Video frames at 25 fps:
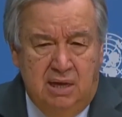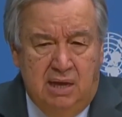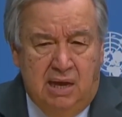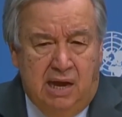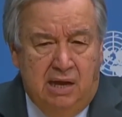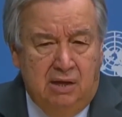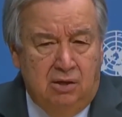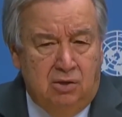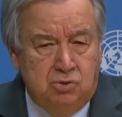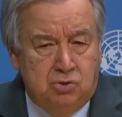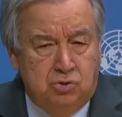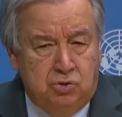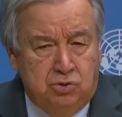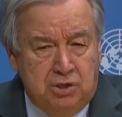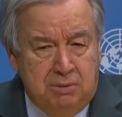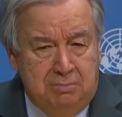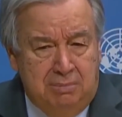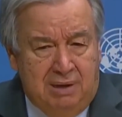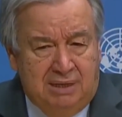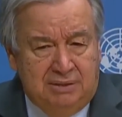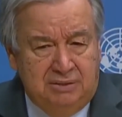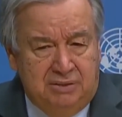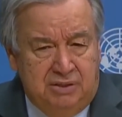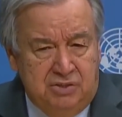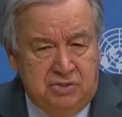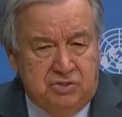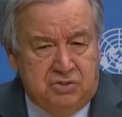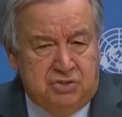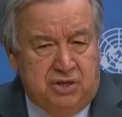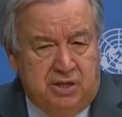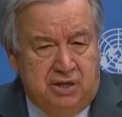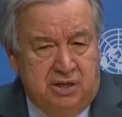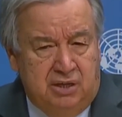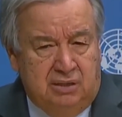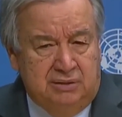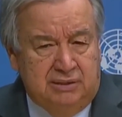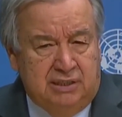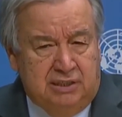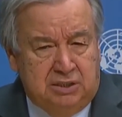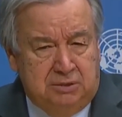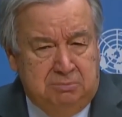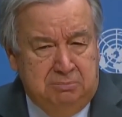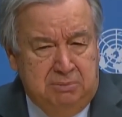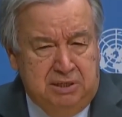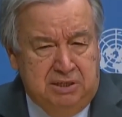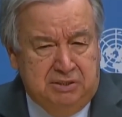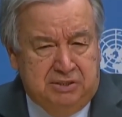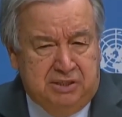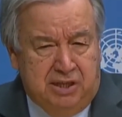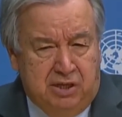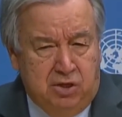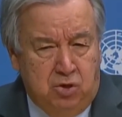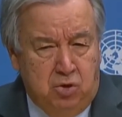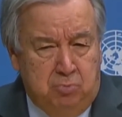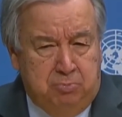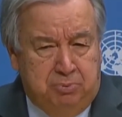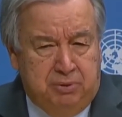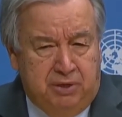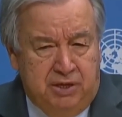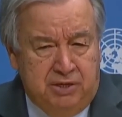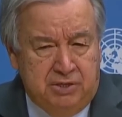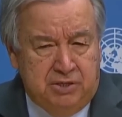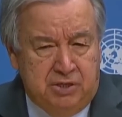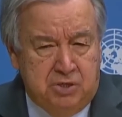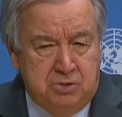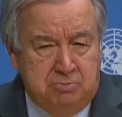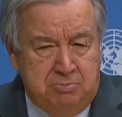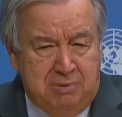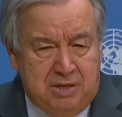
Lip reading: I also remind Israel that military operations